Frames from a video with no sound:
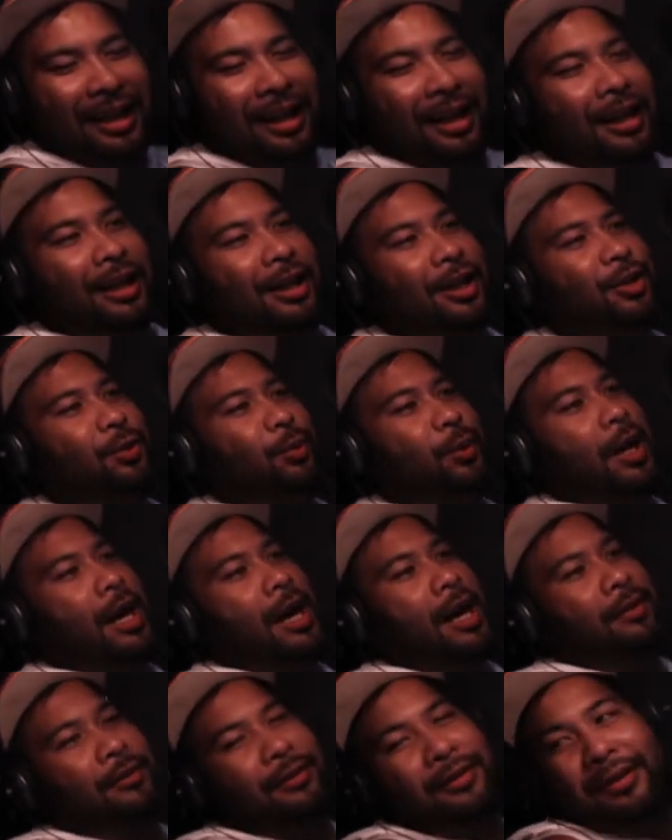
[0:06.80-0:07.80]
And it's
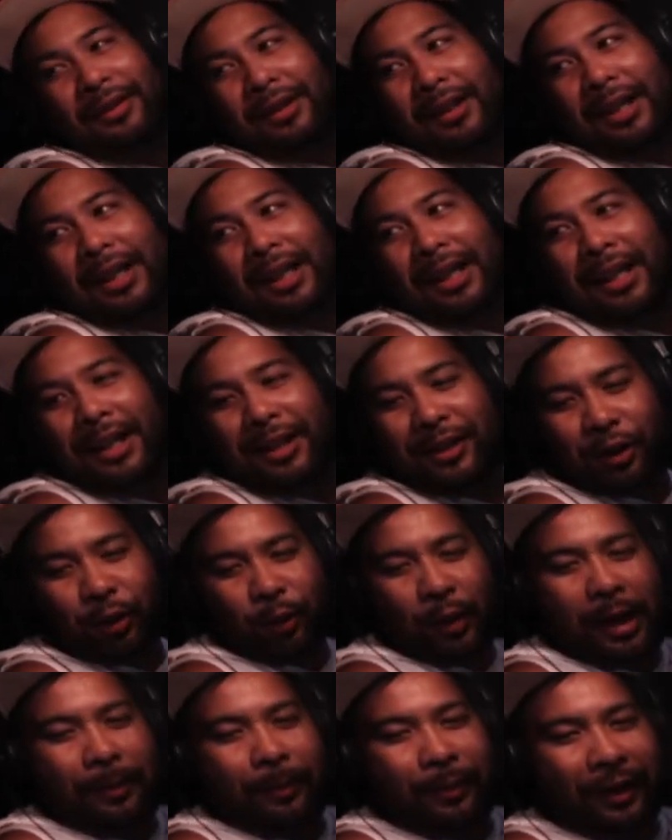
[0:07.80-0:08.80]
Raph. He's the
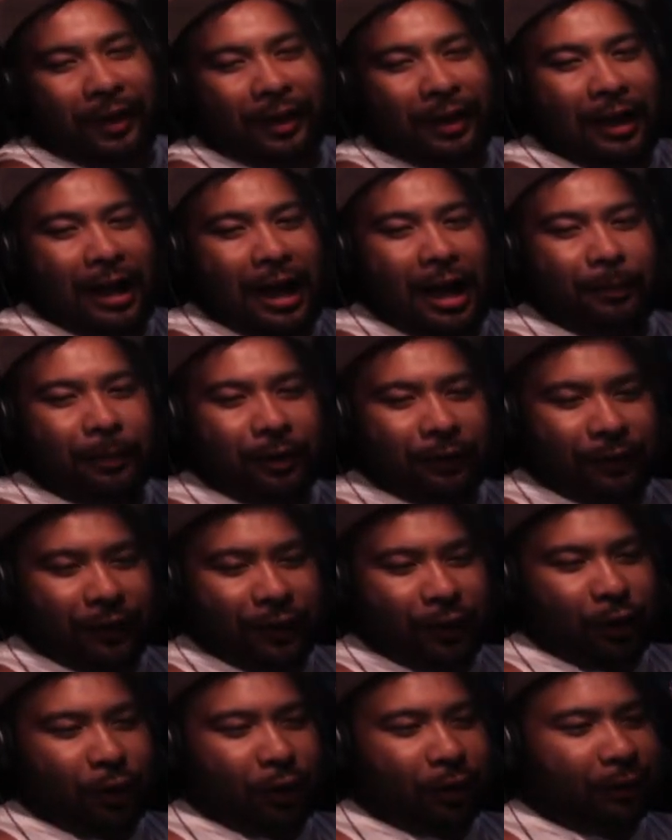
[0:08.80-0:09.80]
rapper. I'm the
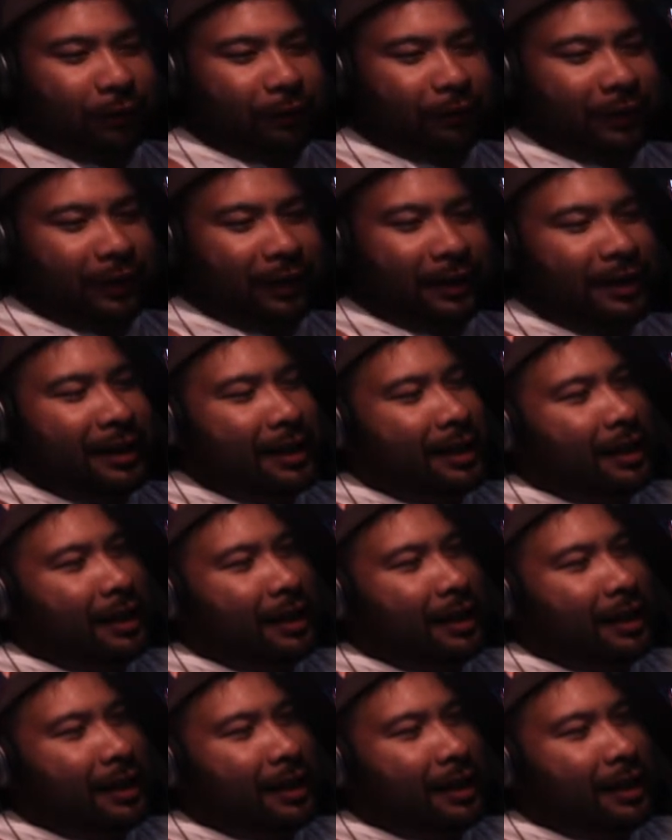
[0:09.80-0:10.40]
videographer.